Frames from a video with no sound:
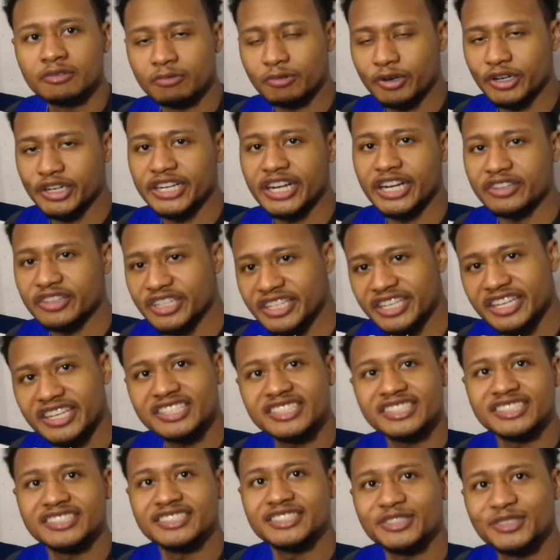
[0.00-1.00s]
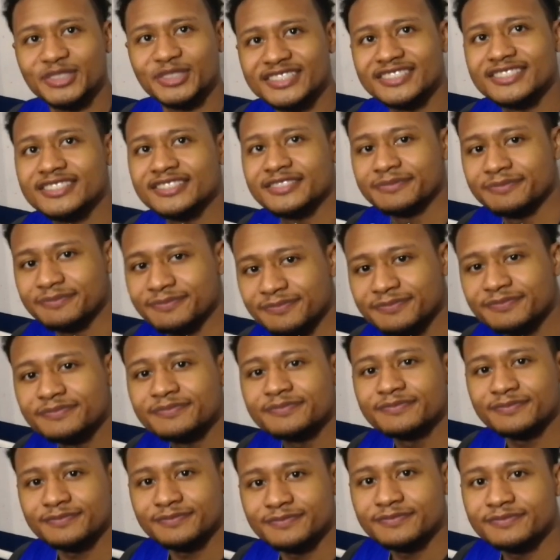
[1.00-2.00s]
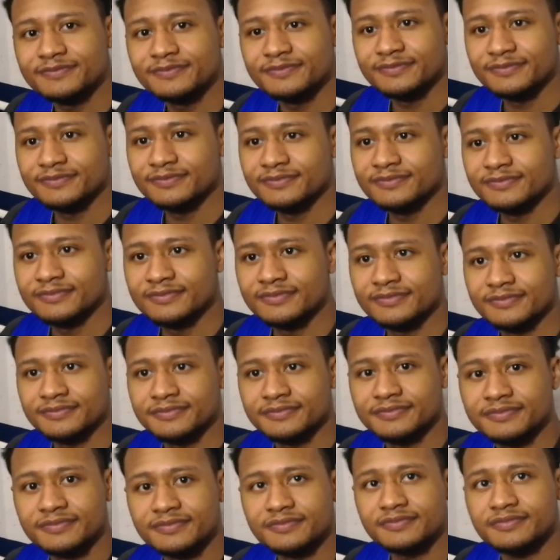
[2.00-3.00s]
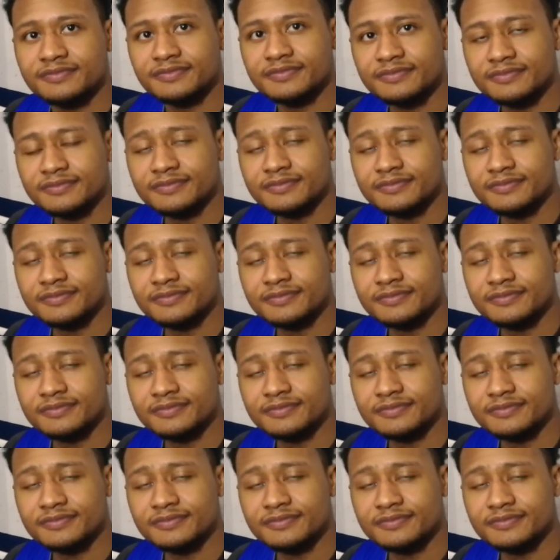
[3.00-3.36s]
working out the kinks into it. Having veterans in the